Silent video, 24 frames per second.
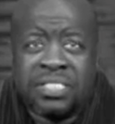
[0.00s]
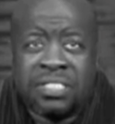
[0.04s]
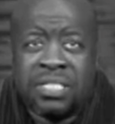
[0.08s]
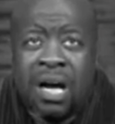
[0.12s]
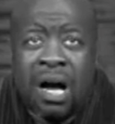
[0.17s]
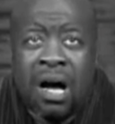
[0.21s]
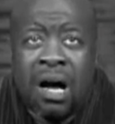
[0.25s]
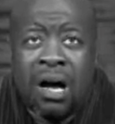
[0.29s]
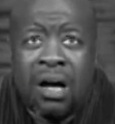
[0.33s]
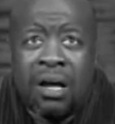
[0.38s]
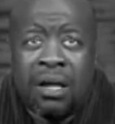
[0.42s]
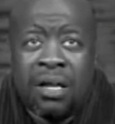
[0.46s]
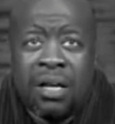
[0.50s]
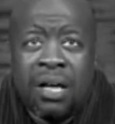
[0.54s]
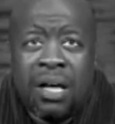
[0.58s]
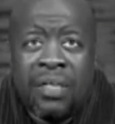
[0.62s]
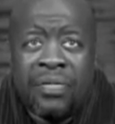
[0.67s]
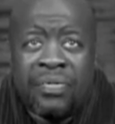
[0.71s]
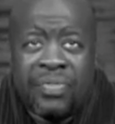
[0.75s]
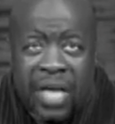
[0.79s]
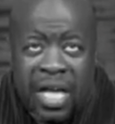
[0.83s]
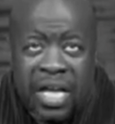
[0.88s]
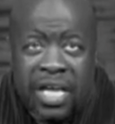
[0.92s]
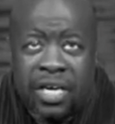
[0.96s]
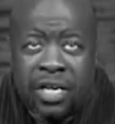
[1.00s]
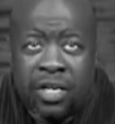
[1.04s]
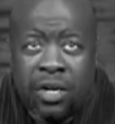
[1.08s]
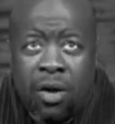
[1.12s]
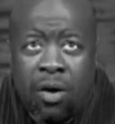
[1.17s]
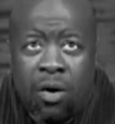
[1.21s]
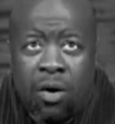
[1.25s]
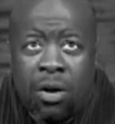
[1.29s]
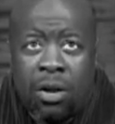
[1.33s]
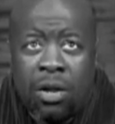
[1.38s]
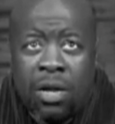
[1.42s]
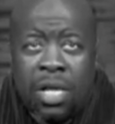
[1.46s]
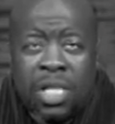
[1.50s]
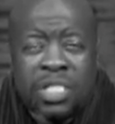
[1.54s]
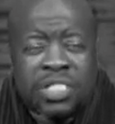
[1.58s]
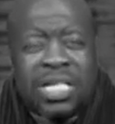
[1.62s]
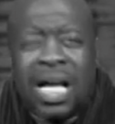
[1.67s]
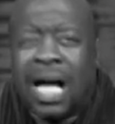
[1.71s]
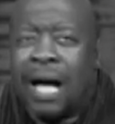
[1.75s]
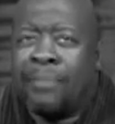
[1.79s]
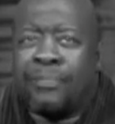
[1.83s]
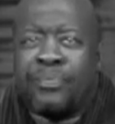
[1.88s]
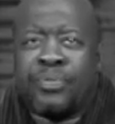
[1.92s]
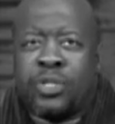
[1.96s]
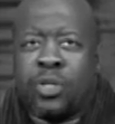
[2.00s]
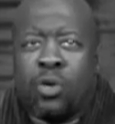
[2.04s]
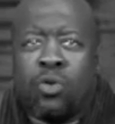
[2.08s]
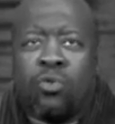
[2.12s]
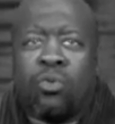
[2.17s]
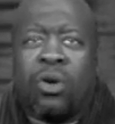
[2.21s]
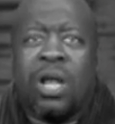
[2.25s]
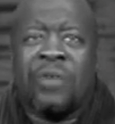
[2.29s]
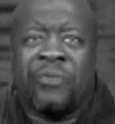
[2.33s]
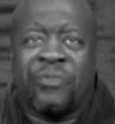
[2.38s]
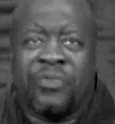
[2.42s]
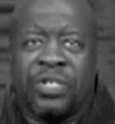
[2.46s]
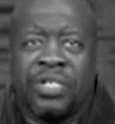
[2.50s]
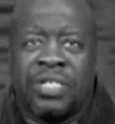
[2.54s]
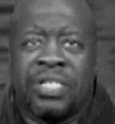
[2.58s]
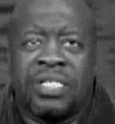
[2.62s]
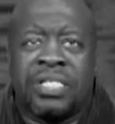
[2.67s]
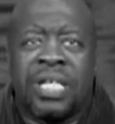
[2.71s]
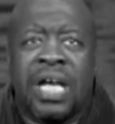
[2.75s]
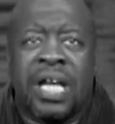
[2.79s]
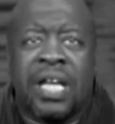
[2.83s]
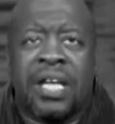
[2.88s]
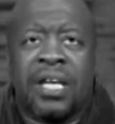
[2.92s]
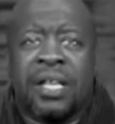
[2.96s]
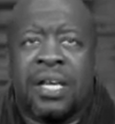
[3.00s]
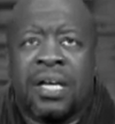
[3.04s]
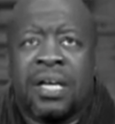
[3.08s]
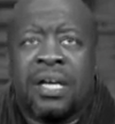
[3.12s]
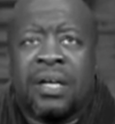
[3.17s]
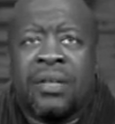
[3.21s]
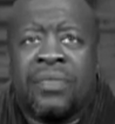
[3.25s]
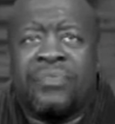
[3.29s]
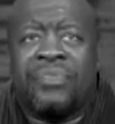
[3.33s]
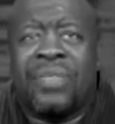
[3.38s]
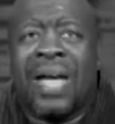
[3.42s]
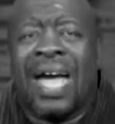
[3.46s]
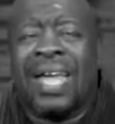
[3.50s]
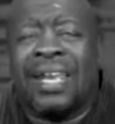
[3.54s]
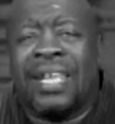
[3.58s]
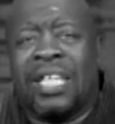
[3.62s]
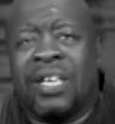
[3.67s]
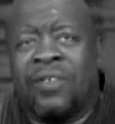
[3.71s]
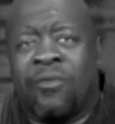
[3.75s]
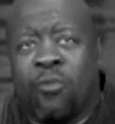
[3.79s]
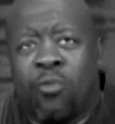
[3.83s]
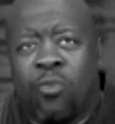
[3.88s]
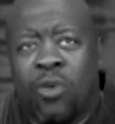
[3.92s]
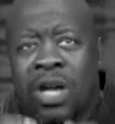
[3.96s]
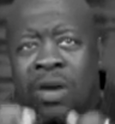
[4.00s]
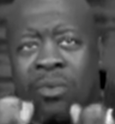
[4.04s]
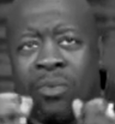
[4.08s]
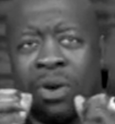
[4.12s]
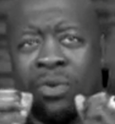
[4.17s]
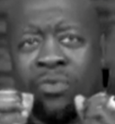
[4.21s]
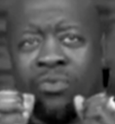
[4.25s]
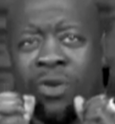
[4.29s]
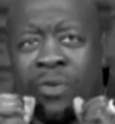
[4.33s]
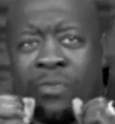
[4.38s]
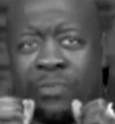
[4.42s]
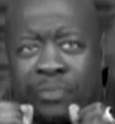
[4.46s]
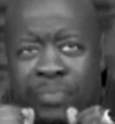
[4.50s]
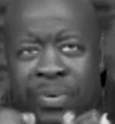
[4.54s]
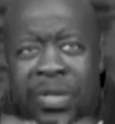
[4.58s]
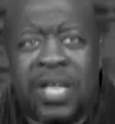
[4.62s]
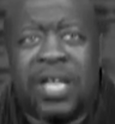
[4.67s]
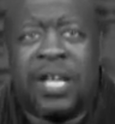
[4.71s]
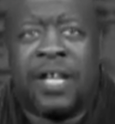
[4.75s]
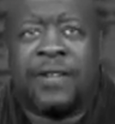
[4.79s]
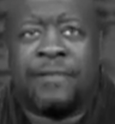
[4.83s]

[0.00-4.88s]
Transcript: God. Thank you, Lord. So I'm so grateful today that if we would repent,